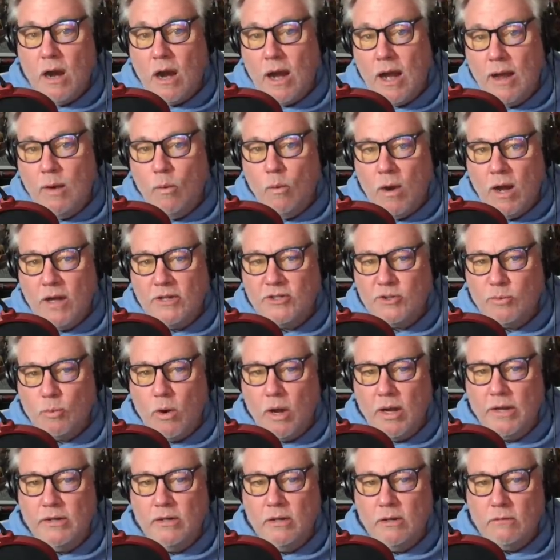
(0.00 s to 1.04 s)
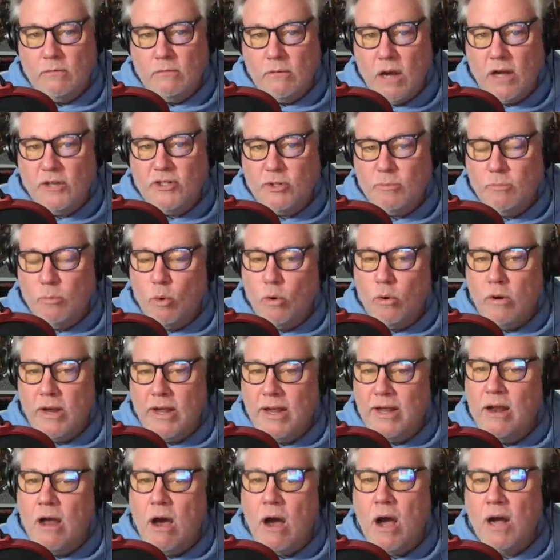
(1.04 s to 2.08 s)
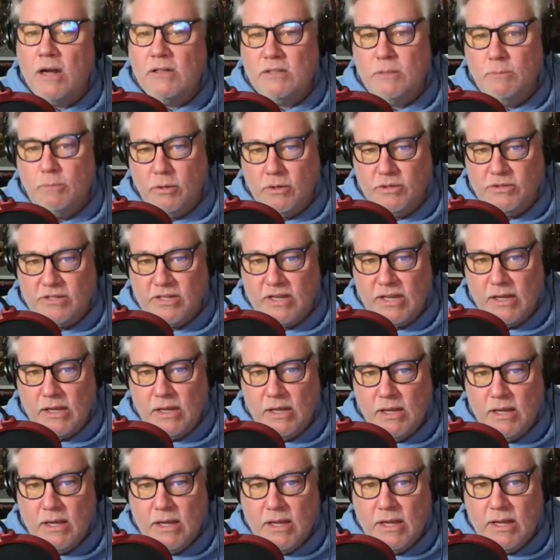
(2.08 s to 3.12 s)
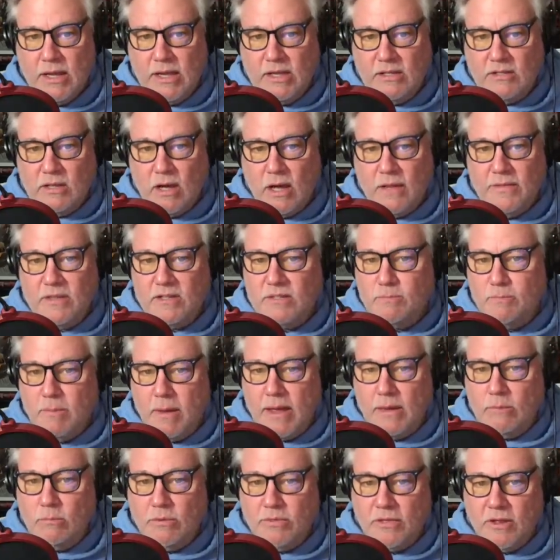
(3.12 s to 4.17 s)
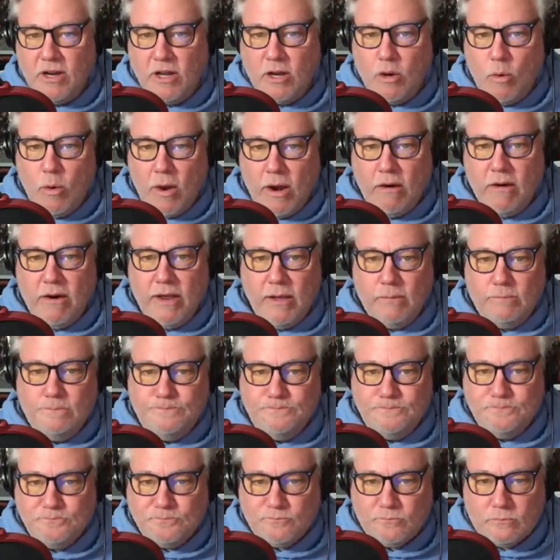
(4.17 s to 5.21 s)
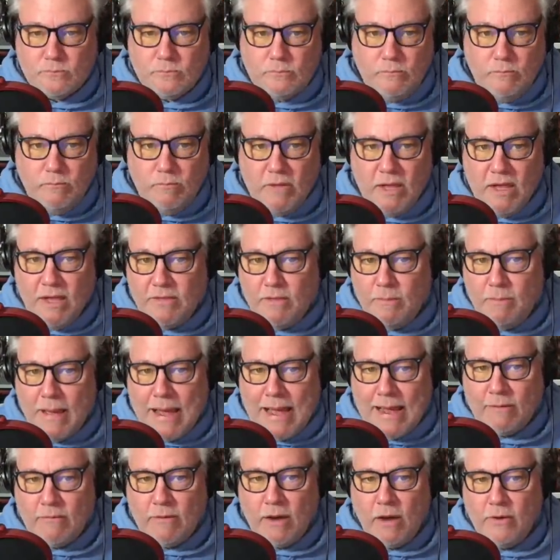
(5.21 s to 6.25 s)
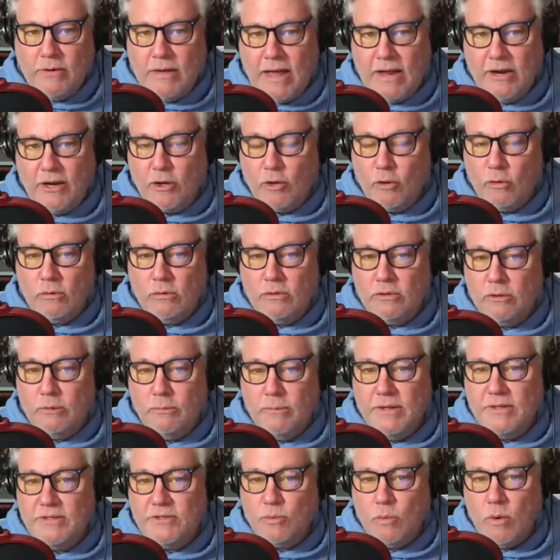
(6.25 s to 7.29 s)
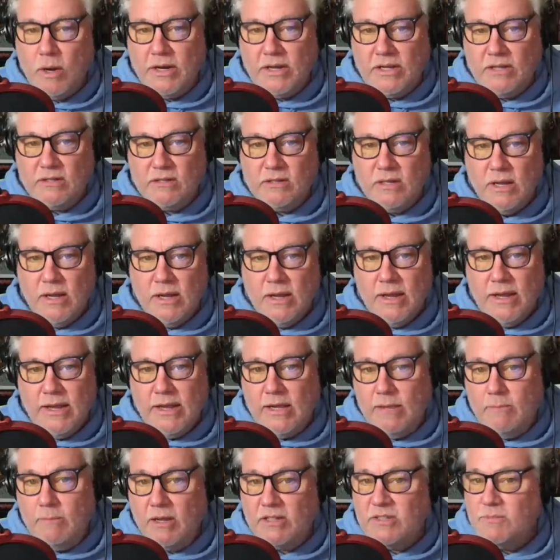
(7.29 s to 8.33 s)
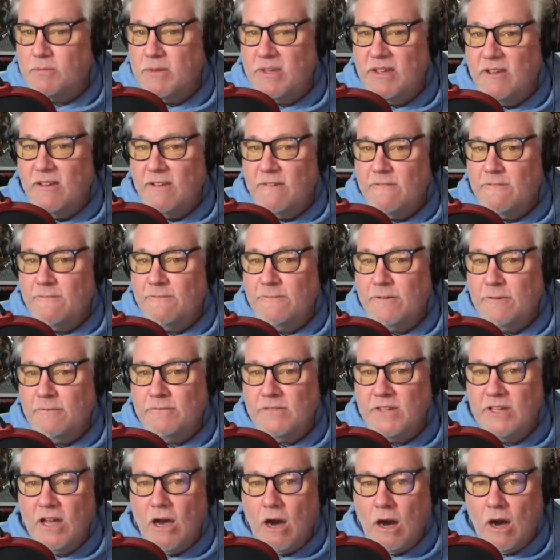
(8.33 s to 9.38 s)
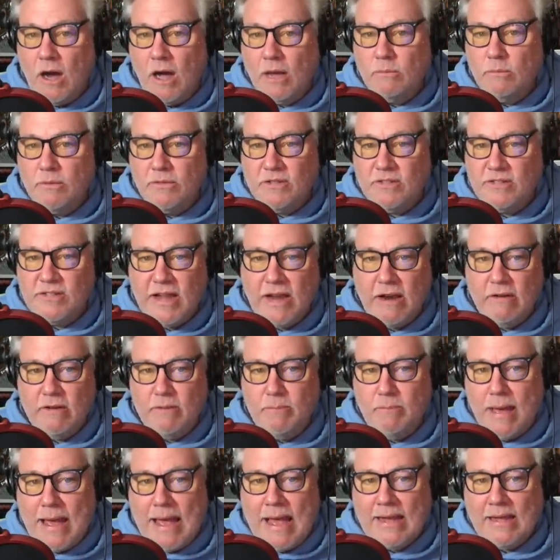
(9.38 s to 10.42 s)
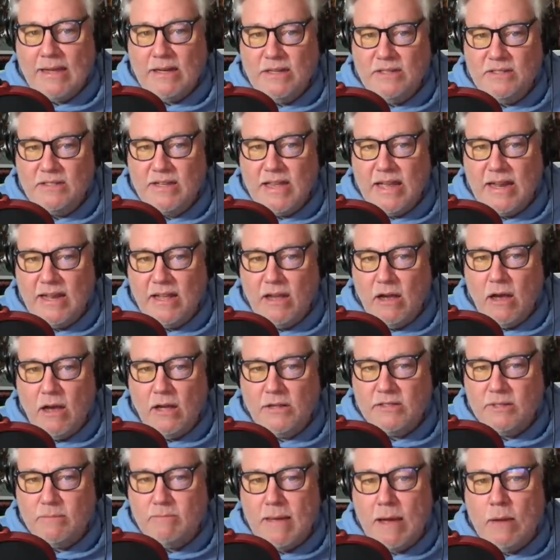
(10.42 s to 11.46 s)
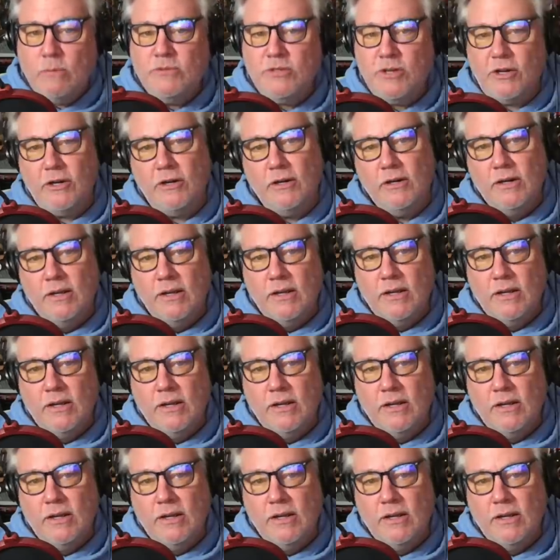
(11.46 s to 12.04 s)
I watched one, Roger Moore in Octopussy. He's on this bed with an aquarium in the background and a girl in her mid-20s. He must be 50-odd with his hairy back, and he's getting on to mount her,